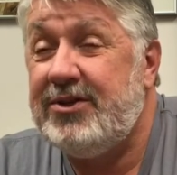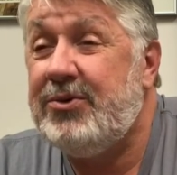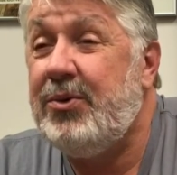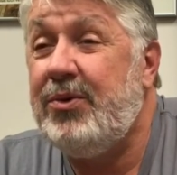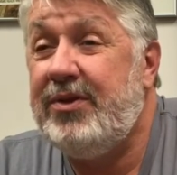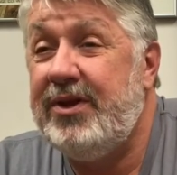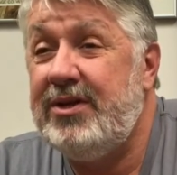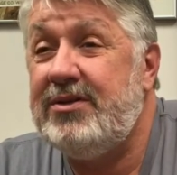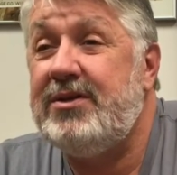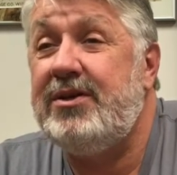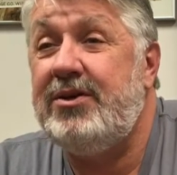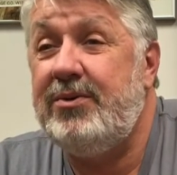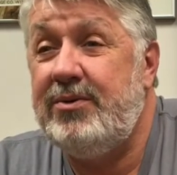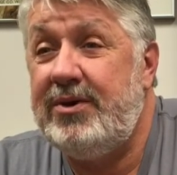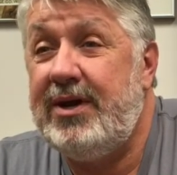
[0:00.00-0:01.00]
of cool things to
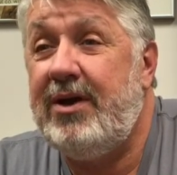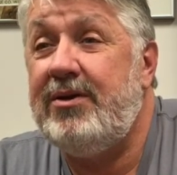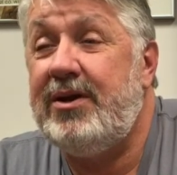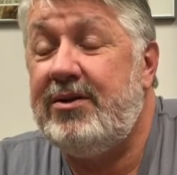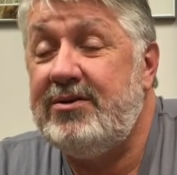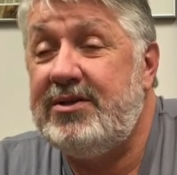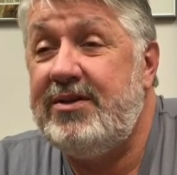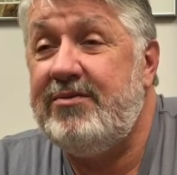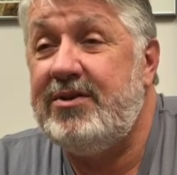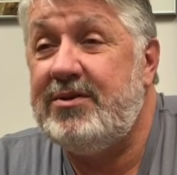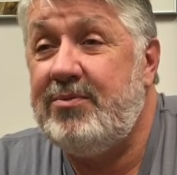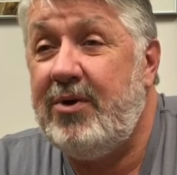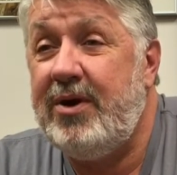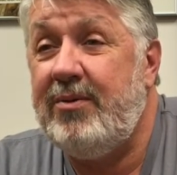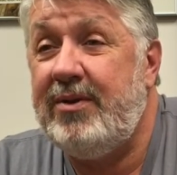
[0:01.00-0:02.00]
do at downtown Stevens
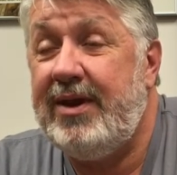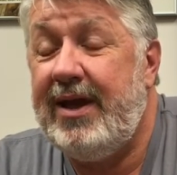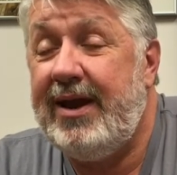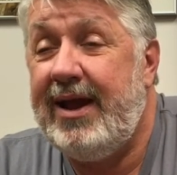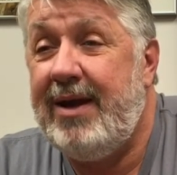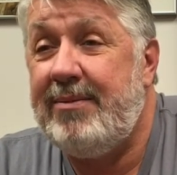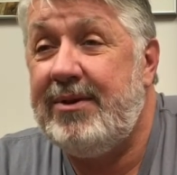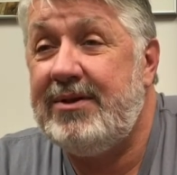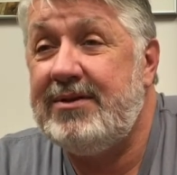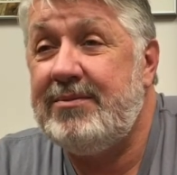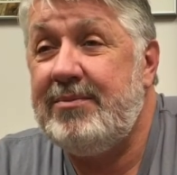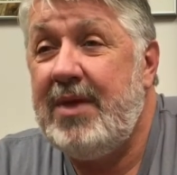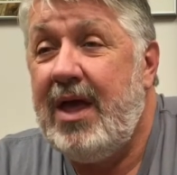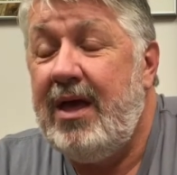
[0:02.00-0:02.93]
Point when that happens.